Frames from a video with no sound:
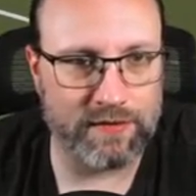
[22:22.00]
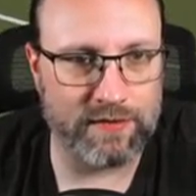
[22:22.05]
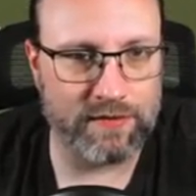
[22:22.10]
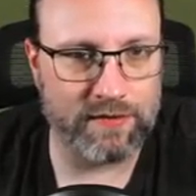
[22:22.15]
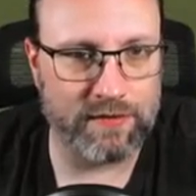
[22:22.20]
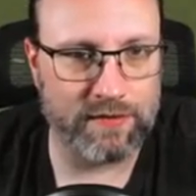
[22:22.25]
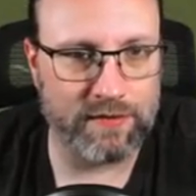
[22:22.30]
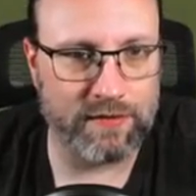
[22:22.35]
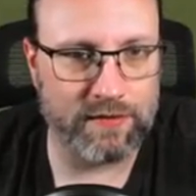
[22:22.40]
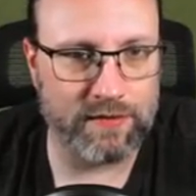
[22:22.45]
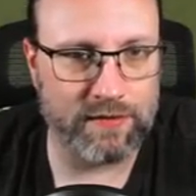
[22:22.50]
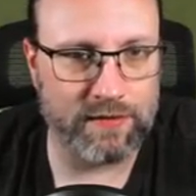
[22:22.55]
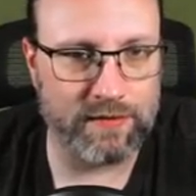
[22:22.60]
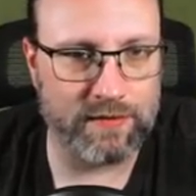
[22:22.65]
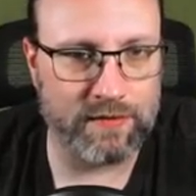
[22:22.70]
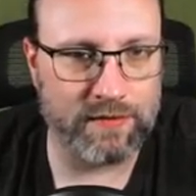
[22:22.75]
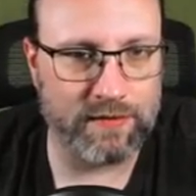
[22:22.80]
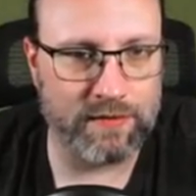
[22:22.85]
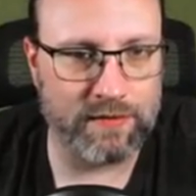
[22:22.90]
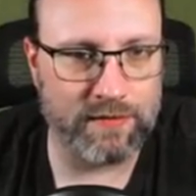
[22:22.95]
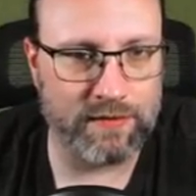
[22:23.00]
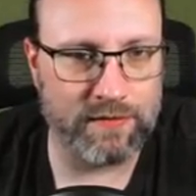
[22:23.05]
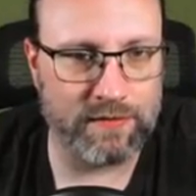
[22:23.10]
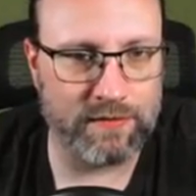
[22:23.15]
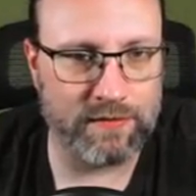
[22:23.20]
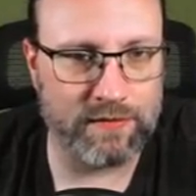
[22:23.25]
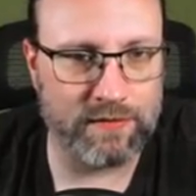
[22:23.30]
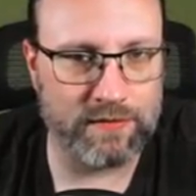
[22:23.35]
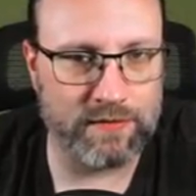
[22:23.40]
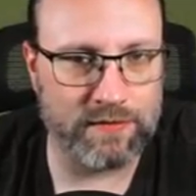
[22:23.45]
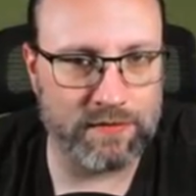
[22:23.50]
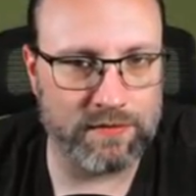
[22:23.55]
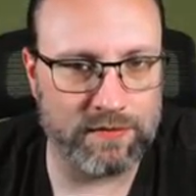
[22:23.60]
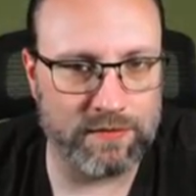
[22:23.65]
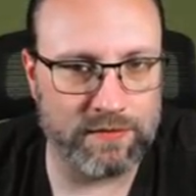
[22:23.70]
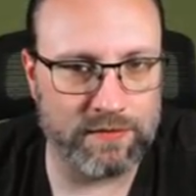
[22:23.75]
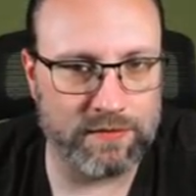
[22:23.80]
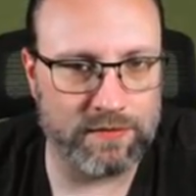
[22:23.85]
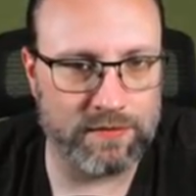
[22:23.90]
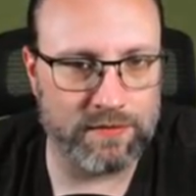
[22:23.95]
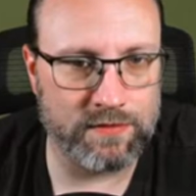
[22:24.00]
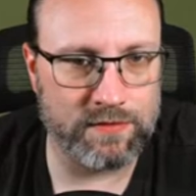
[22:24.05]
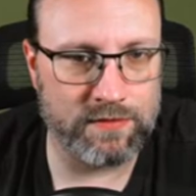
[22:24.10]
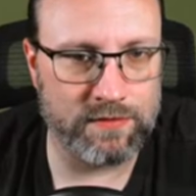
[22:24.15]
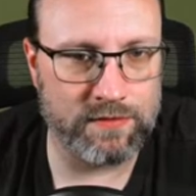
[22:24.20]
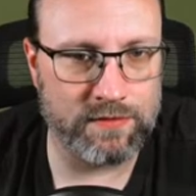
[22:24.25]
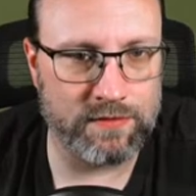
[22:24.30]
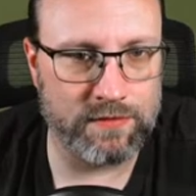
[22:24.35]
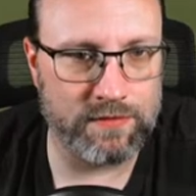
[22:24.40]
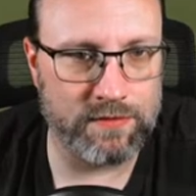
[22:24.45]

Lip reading: (silence)